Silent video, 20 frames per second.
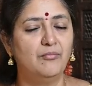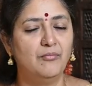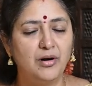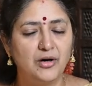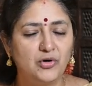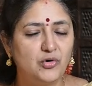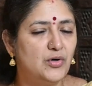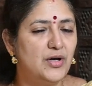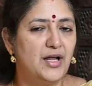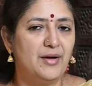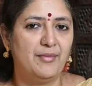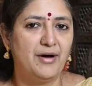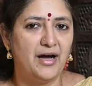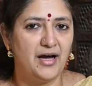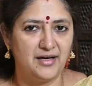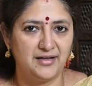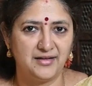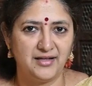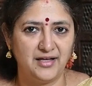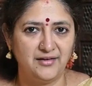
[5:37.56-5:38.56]
Bakula
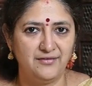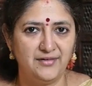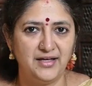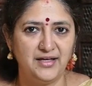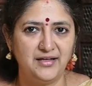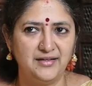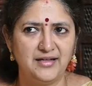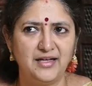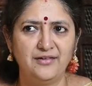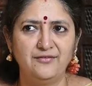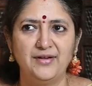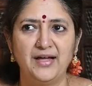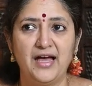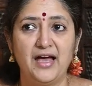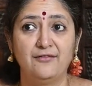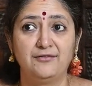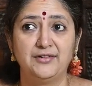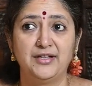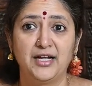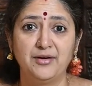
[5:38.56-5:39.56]
Mahadevi, then we
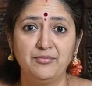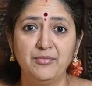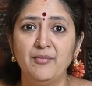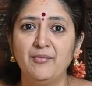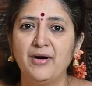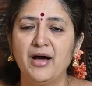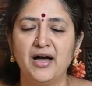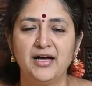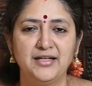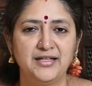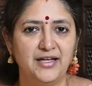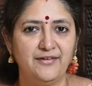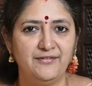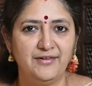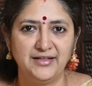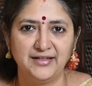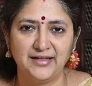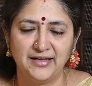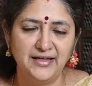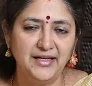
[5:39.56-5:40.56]
have Dharma
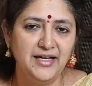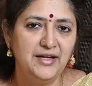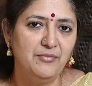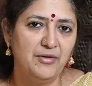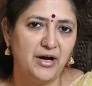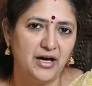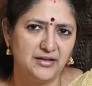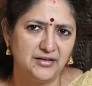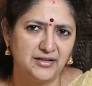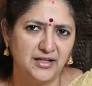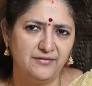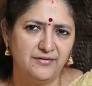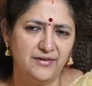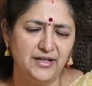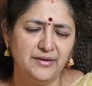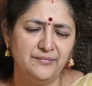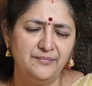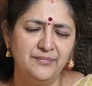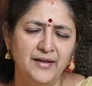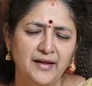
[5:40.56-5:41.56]
Mahadevi, Dandi
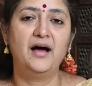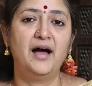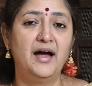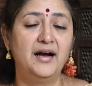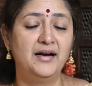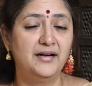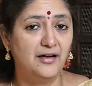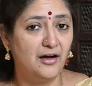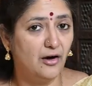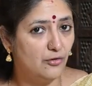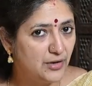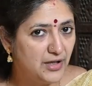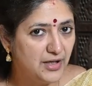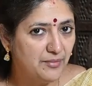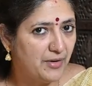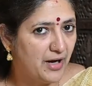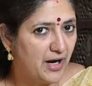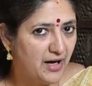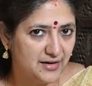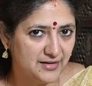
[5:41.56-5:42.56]
Mahadevi, and Gauri
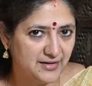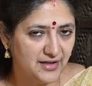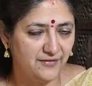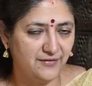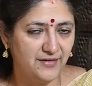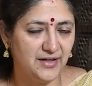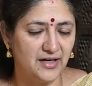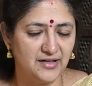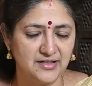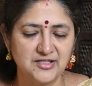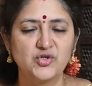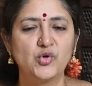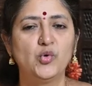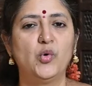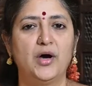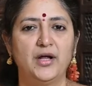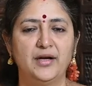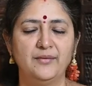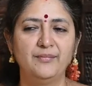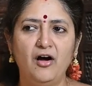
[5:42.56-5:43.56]
Mahadevi, and so
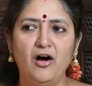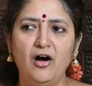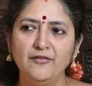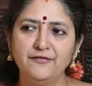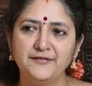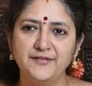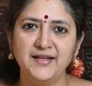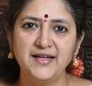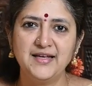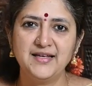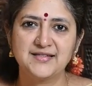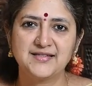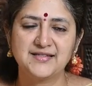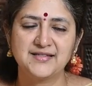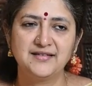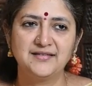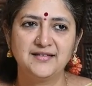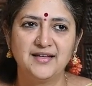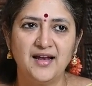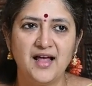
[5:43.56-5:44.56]
on. Of
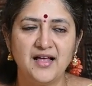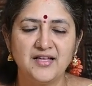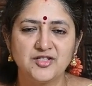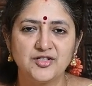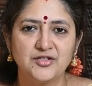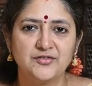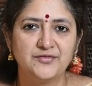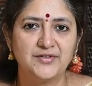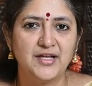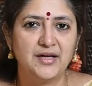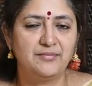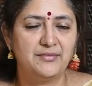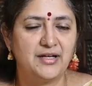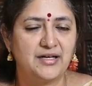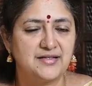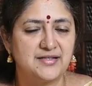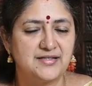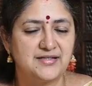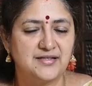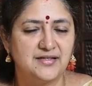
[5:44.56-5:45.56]
these, the last of them,
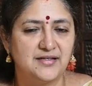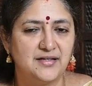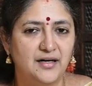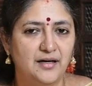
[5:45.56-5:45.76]
that is